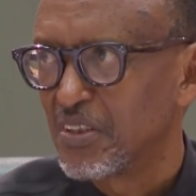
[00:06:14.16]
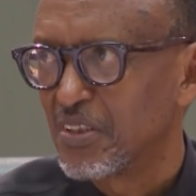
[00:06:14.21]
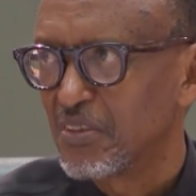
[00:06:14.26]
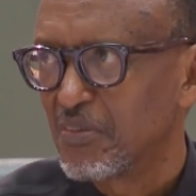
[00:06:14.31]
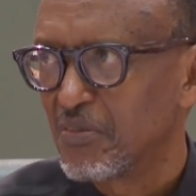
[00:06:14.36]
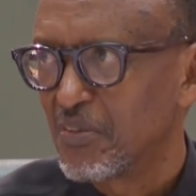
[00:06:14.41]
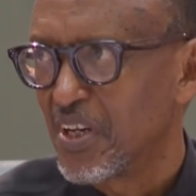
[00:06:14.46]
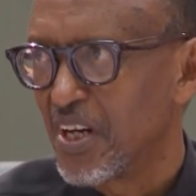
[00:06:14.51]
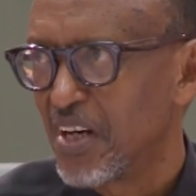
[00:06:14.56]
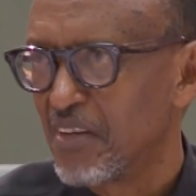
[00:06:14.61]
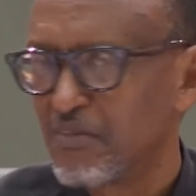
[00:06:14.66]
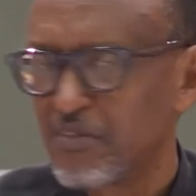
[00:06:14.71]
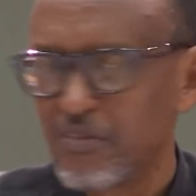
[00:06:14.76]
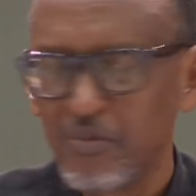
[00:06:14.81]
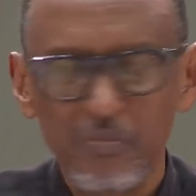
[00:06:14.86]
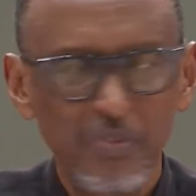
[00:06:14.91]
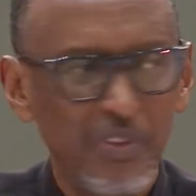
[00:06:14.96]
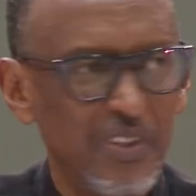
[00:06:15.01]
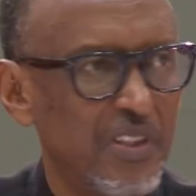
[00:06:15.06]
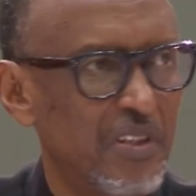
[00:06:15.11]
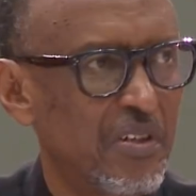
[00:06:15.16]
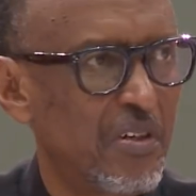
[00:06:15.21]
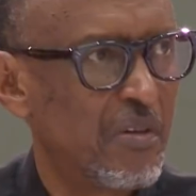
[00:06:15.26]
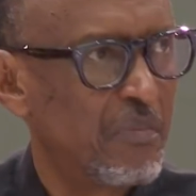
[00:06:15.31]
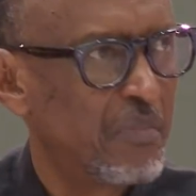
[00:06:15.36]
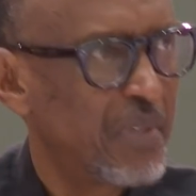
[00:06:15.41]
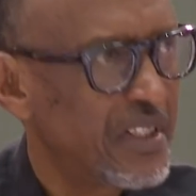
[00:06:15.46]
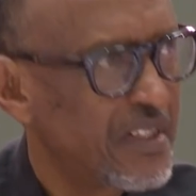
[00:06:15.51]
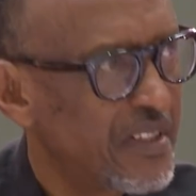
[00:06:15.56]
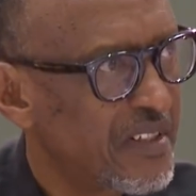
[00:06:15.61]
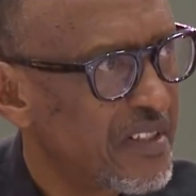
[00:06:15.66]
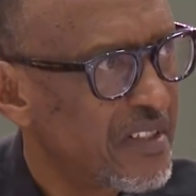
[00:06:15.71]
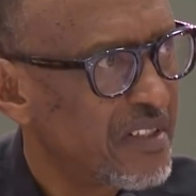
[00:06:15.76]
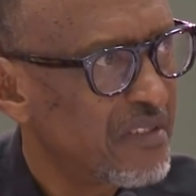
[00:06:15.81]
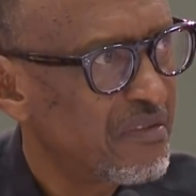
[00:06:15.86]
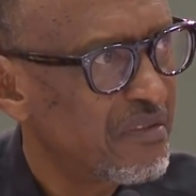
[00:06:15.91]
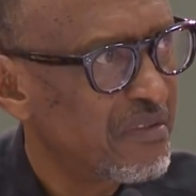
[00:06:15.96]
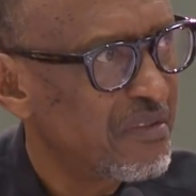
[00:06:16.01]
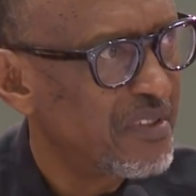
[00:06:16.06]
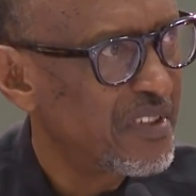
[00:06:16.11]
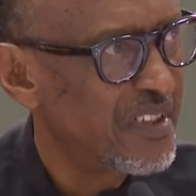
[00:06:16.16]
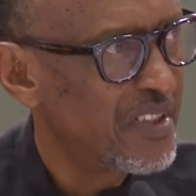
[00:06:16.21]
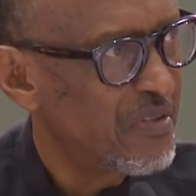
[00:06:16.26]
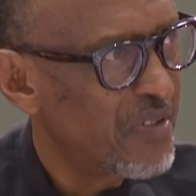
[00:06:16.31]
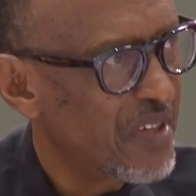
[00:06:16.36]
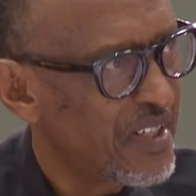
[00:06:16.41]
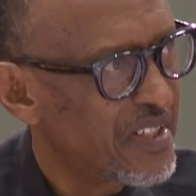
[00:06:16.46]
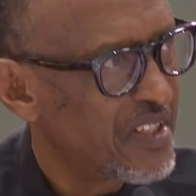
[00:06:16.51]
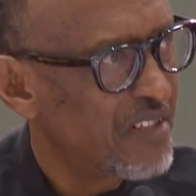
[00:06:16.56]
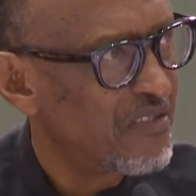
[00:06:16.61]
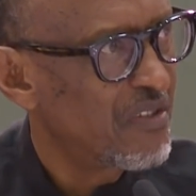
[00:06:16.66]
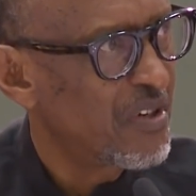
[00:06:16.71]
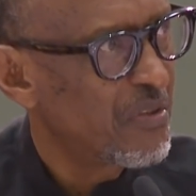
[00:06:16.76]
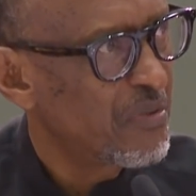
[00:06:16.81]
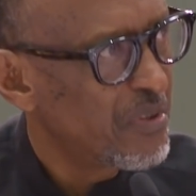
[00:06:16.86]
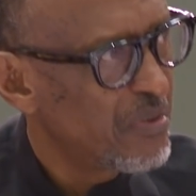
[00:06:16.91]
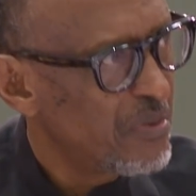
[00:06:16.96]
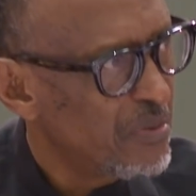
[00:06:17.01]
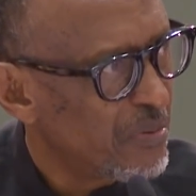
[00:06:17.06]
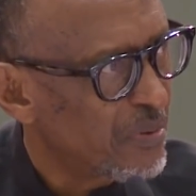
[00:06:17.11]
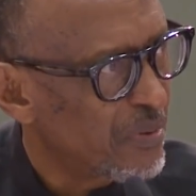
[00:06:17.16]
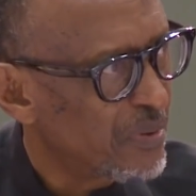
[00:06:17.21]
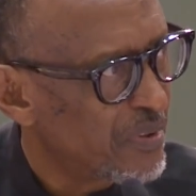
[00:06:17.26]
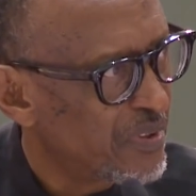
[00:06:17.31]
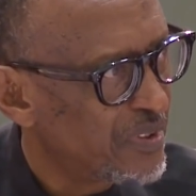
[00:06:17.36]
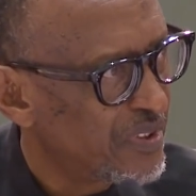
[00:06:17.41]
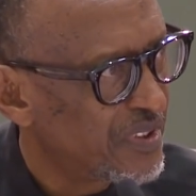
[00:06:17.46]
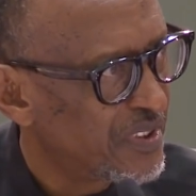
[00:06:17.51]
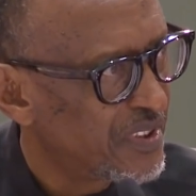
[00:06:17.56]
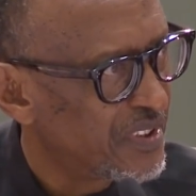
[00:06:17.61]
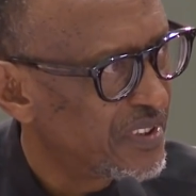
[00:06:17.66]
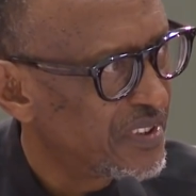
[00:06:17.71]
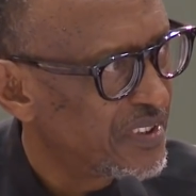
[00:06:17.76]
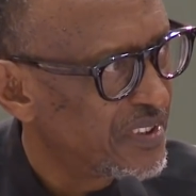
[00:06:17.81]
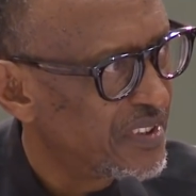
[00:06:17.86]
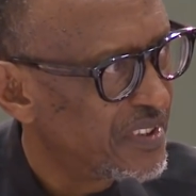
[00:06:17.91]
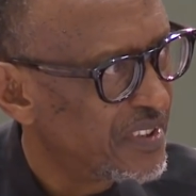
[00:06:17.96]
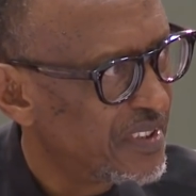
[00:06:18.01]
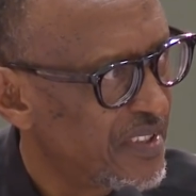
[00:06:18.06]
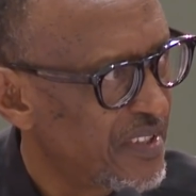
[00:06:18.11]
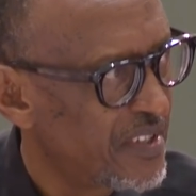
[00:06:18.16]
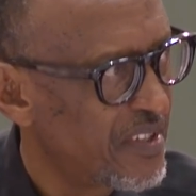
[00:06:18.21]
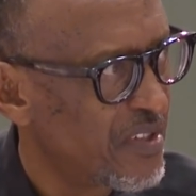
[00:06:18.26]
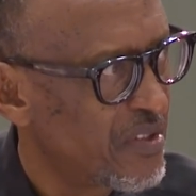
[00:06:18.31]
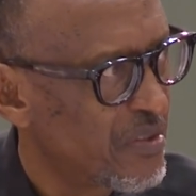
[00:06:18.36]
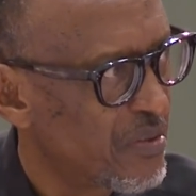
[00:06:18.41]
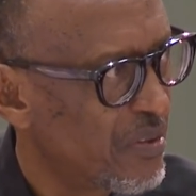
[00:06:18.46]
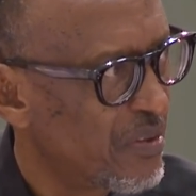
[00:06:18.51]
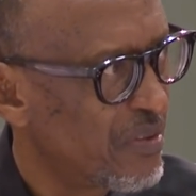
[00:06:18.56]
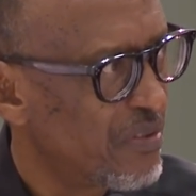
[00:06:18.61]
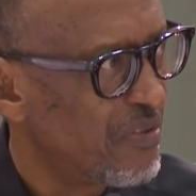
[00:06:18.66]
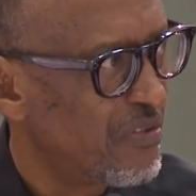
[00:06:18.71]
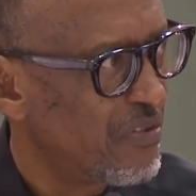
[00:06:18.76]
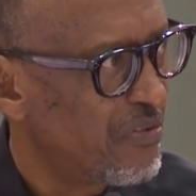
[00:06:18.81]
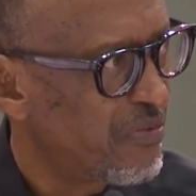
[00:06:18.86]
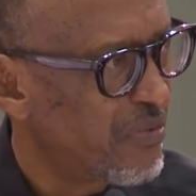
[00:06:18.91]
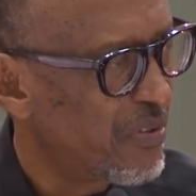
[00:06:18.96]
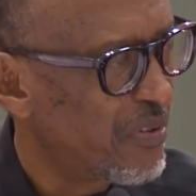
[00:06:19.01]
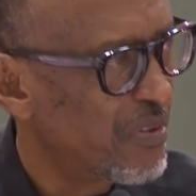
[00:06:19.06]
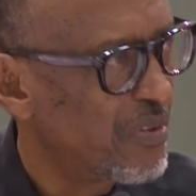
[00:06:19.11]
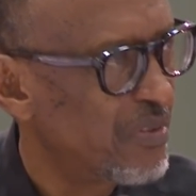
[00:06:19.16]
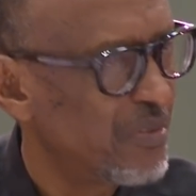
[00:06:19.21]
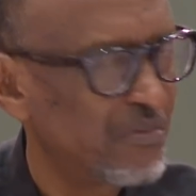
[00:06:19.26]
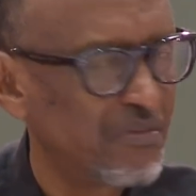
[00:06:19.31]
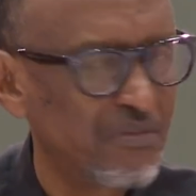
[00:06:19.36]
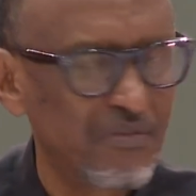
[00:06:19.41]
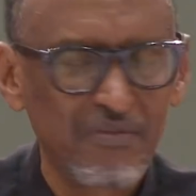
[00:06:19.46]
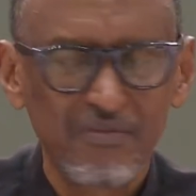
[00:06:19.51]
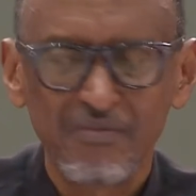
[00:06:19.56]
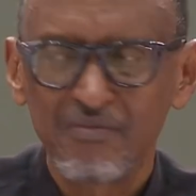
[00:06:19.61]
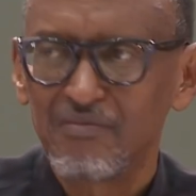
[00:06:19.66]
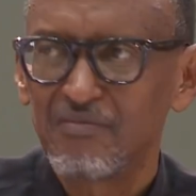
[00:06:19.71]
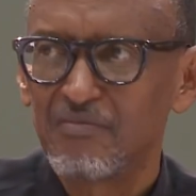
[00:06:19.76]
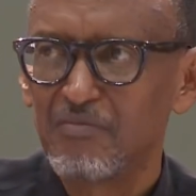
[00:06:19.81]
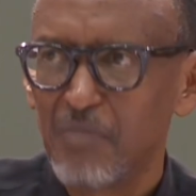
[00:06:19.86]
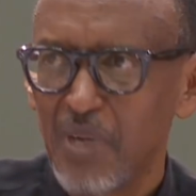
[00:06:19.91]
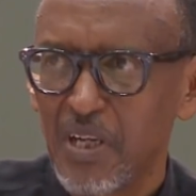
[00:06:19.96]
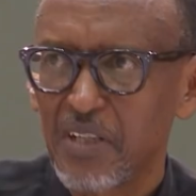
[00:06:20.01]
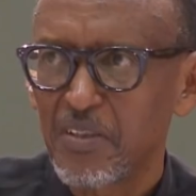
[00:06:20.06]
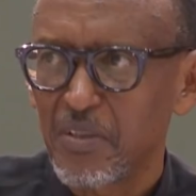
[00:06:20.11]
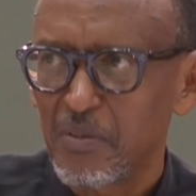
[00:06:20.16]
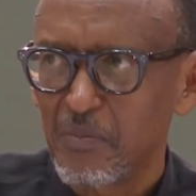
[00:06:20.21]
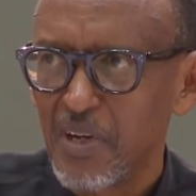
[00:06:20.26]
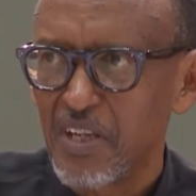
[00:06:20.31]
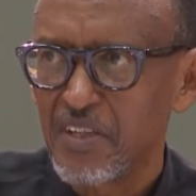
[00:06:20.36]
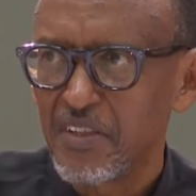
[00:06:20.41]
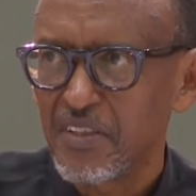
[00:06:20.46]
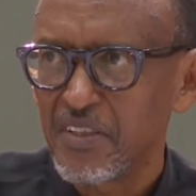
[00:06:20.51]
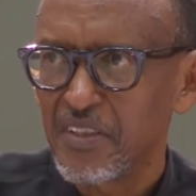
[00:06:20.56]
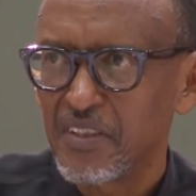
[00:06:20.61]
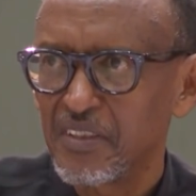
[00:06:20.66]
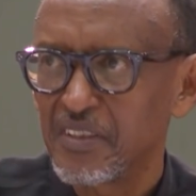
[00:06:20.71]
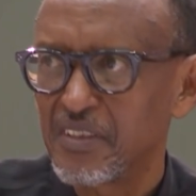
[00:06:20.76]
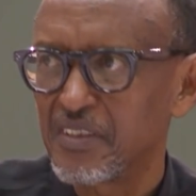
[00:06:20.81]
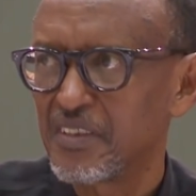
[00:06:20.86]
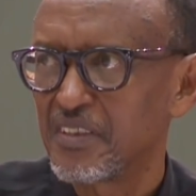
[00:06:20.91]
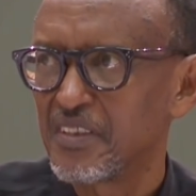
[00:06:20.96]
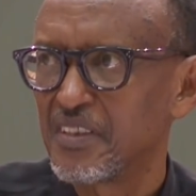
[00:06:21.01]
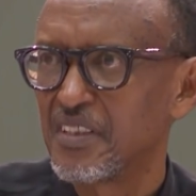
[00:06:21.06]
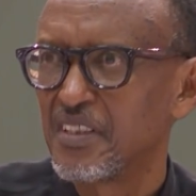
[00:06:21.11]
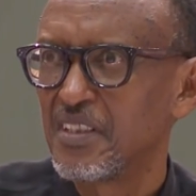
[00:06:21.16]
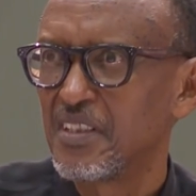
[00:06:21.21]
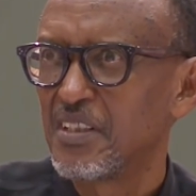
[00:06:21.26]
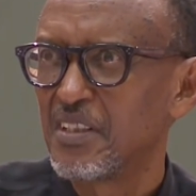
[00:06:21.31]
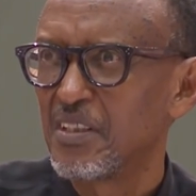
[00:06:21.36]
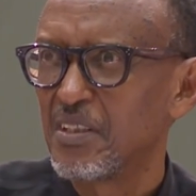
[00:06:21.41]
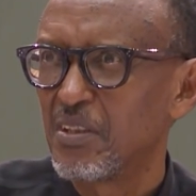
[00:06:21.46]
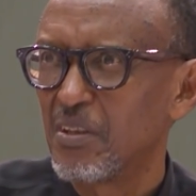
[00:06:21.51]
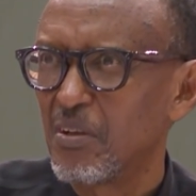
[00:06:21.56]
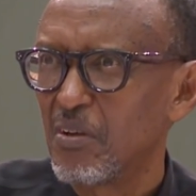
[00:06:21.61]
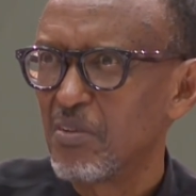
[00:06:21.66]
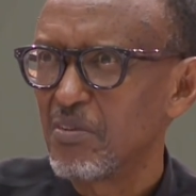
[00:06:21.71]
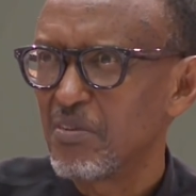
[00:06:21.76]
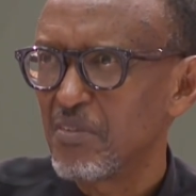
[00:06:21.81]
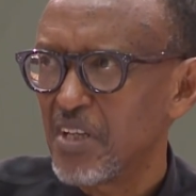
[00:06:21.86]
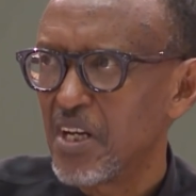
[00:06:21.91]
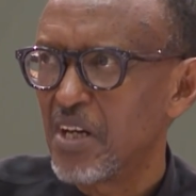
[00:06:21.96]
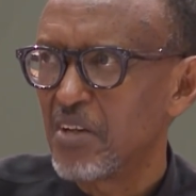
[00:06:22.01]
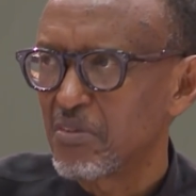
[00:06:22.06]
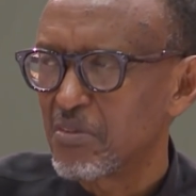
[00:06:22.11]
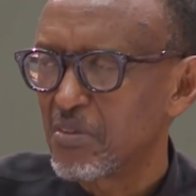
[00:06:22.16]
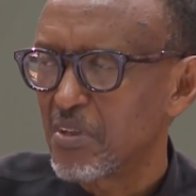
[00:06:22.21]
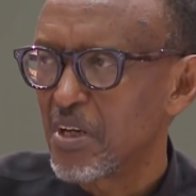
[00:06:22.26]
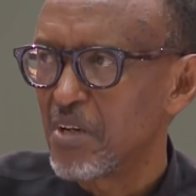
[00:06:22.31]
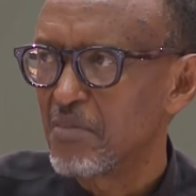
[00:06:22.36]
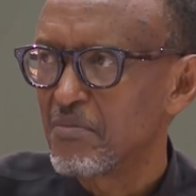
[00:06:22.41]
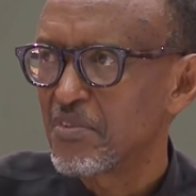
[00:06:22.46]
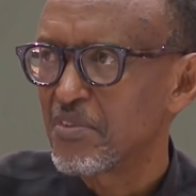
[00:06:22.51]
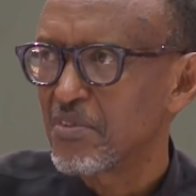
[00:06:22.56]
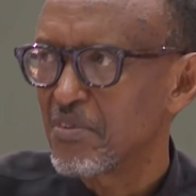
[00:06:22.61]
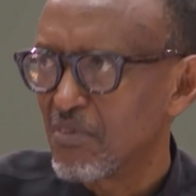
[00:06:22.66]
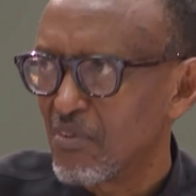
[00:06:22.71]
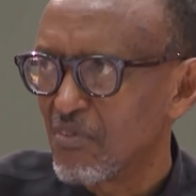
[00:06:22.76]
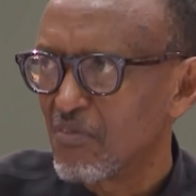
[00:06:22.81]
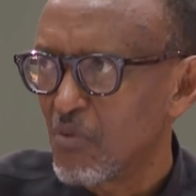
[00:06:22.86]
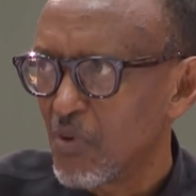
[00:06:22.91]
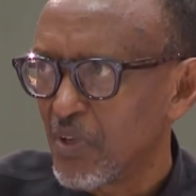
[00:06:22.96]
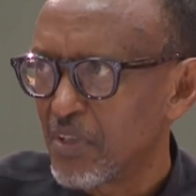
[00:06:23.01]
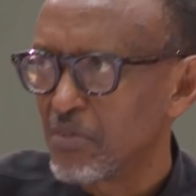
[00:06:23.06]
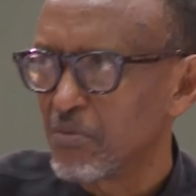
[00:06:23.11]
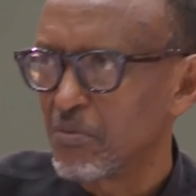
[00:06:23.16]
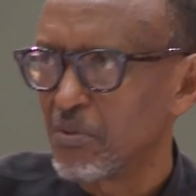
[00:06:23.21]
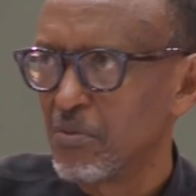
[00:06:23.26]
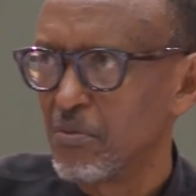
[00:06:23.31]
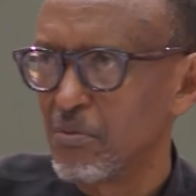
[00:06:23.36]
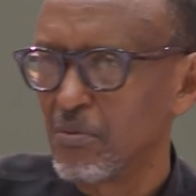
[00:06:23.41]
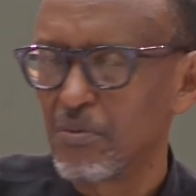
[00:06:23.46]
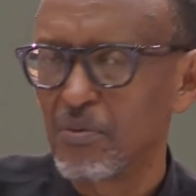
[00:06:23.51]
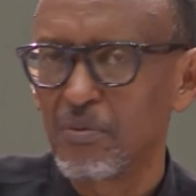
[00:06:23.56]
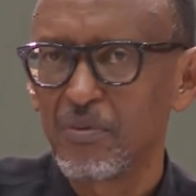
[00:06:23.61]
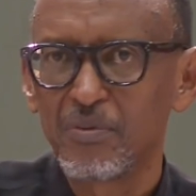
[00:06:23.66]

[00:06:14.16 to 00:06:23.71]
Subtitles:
We have to be competitive in whatever we do. This is all for maximizing on the outcomes of what we do.